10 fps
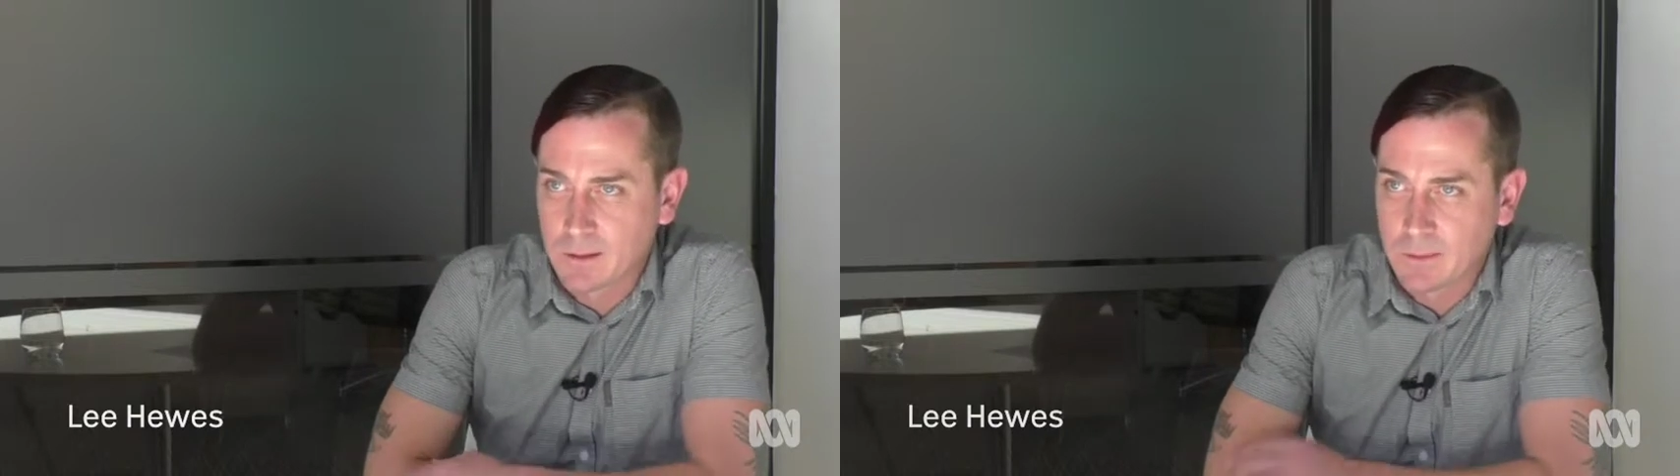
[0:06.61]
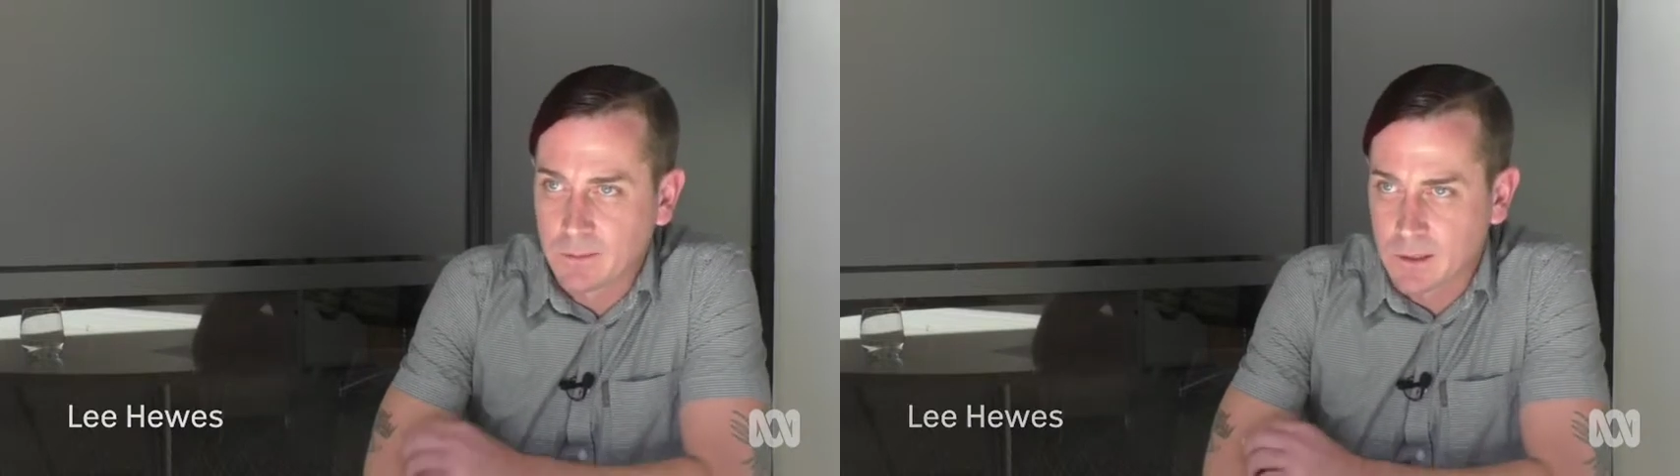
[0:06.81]

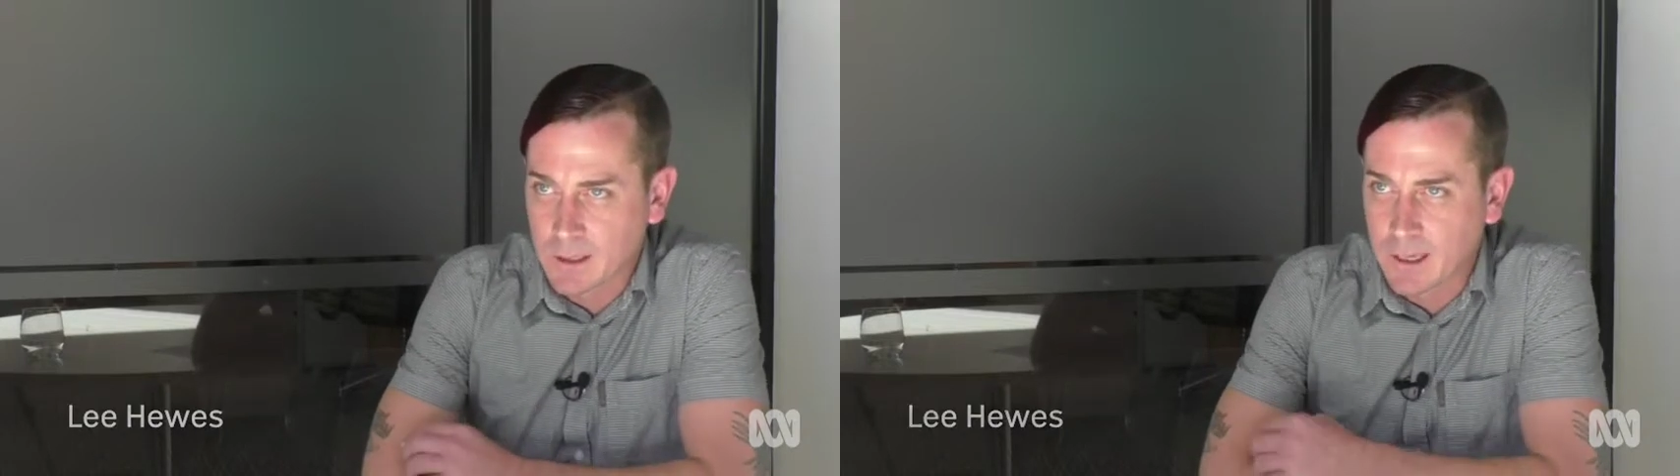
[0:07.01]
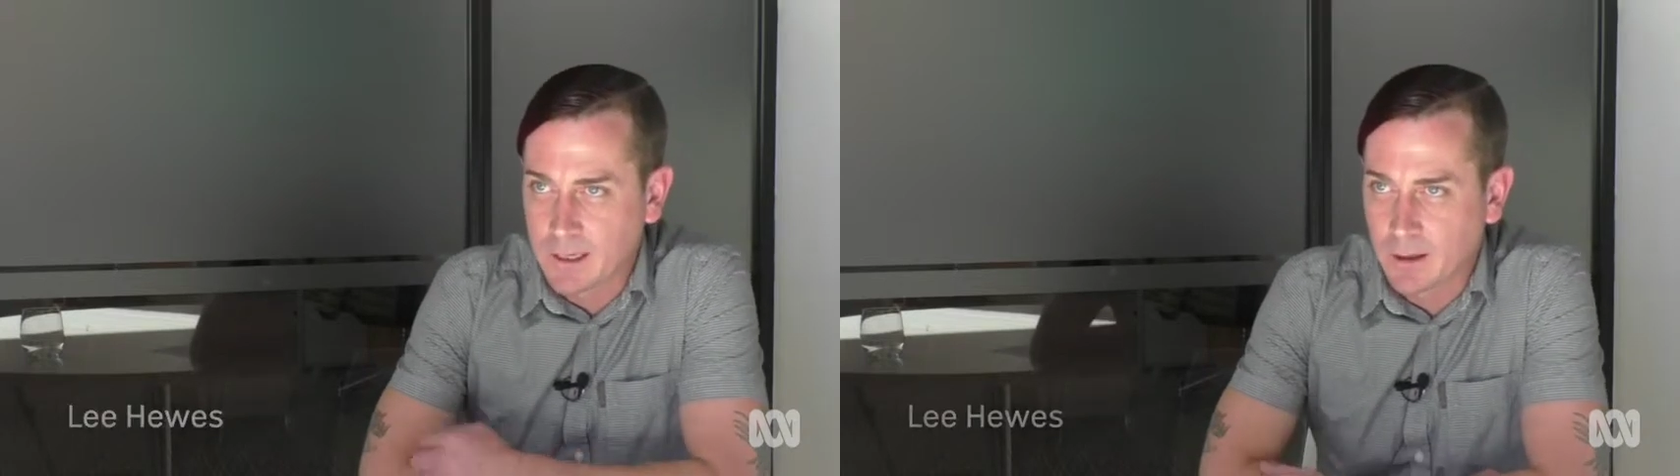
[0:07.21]
to
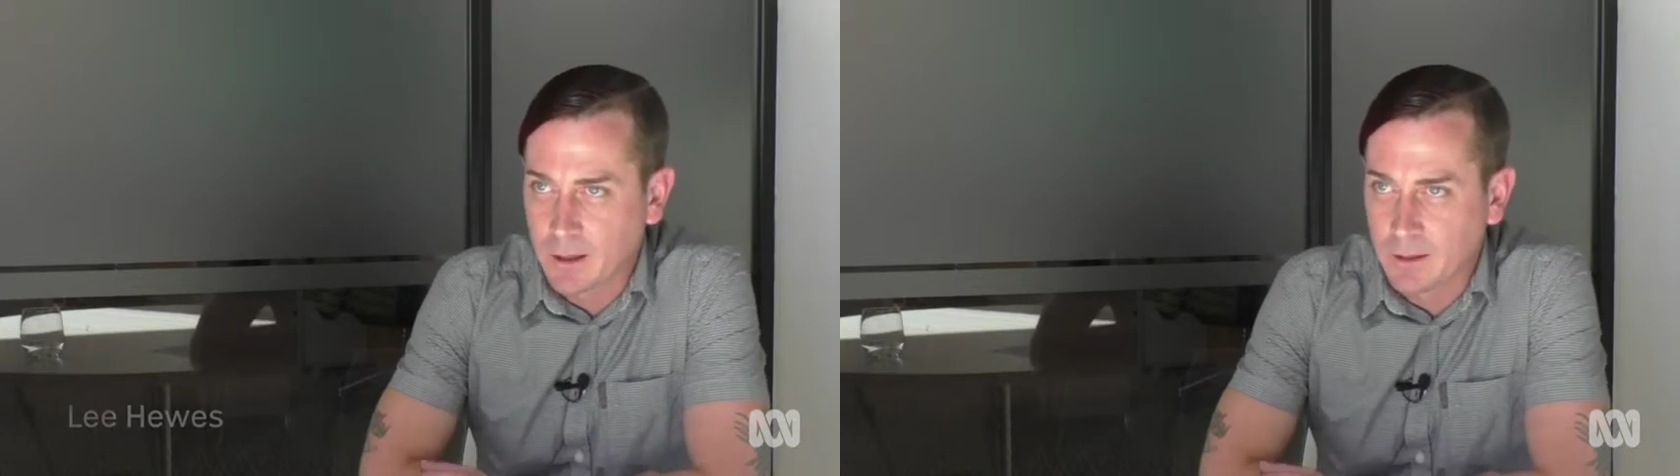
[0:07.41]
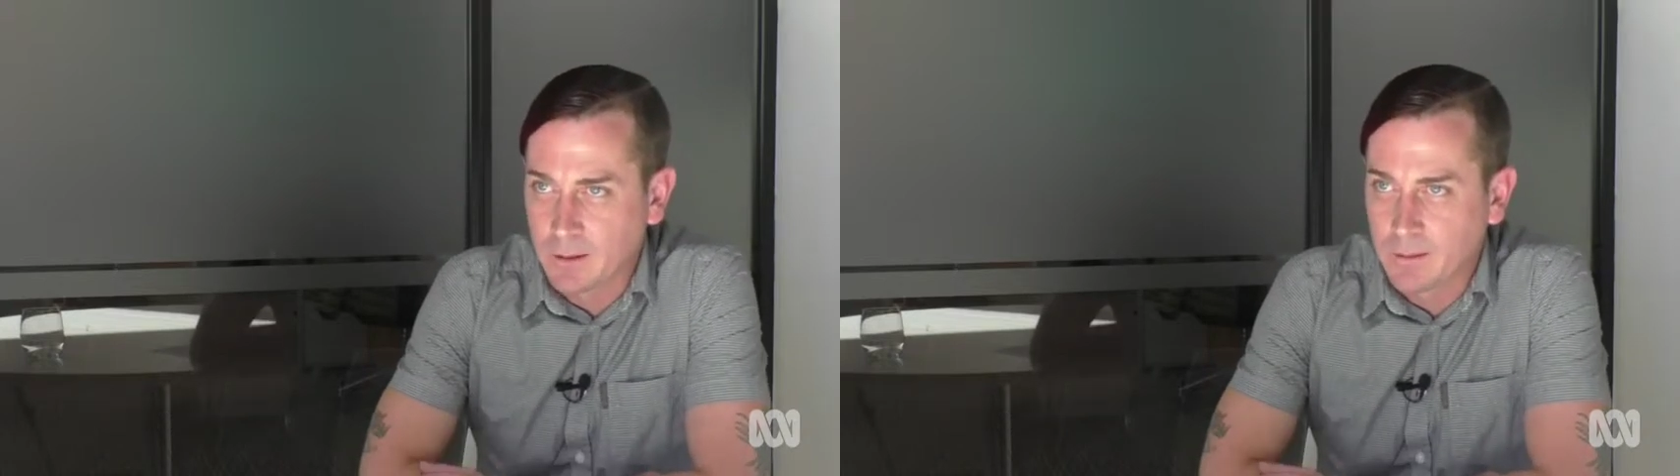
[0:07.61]
design their
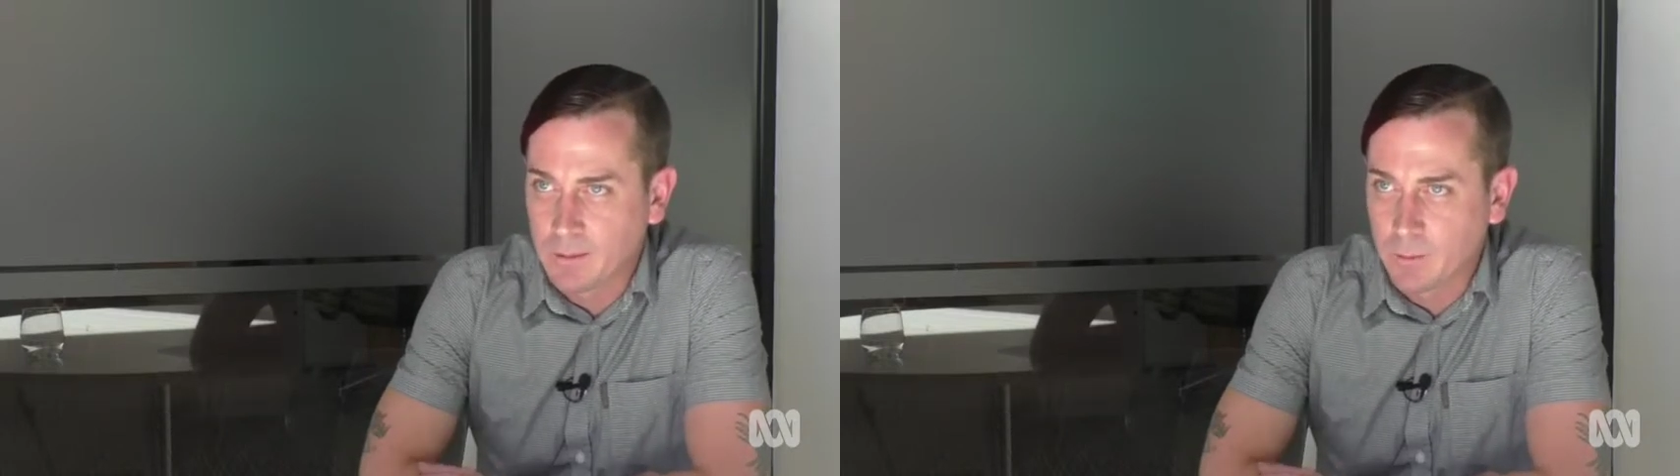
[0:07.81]
own